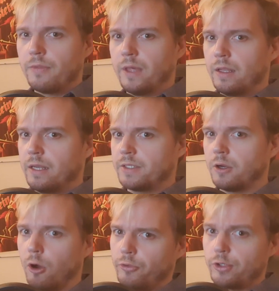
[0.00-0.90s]
And then as
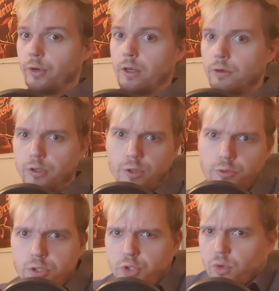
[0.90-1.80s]
a content creator,
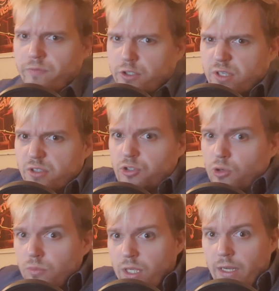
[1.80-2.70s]
you sort of just
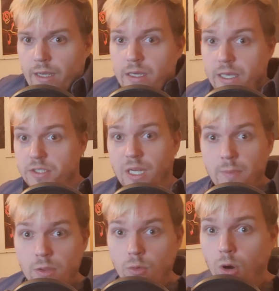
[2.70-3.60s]
assume that, like, I guess
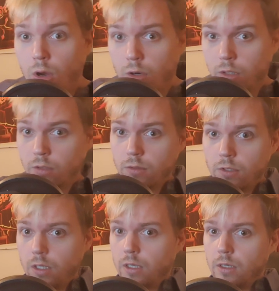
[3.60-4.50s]
I'm in the wrong.
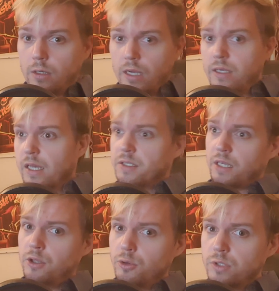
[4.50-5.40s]
I
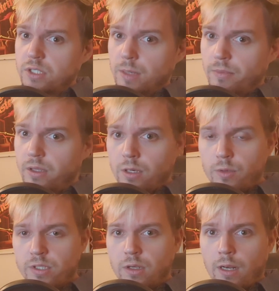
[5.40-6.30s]
guess I used something that I
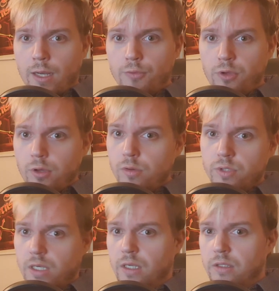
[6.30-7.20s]
wasn't allowed to
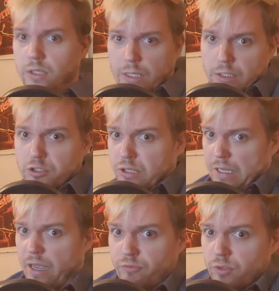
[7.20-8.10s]
use, and
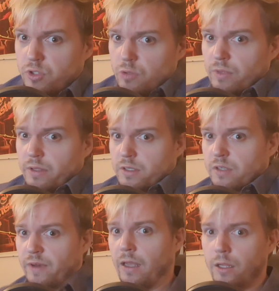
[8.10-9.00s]
I have to assume that this
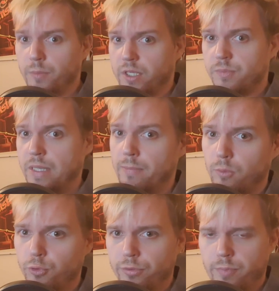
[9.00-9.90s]
is valid because
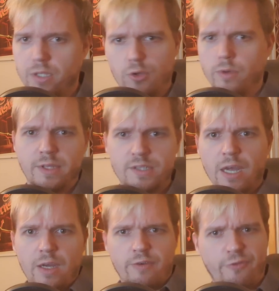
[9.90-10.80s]
people wouldn't be doing this
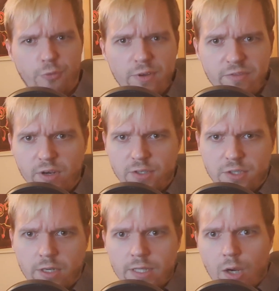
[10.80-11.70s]

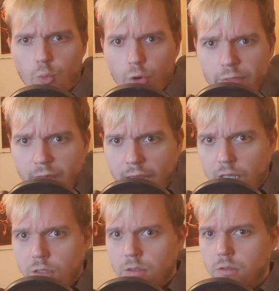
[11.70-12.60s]
frivolously now, would
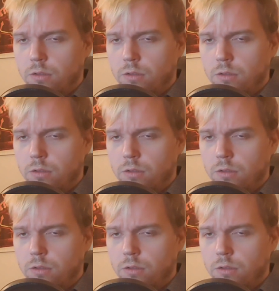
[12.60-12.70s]
they?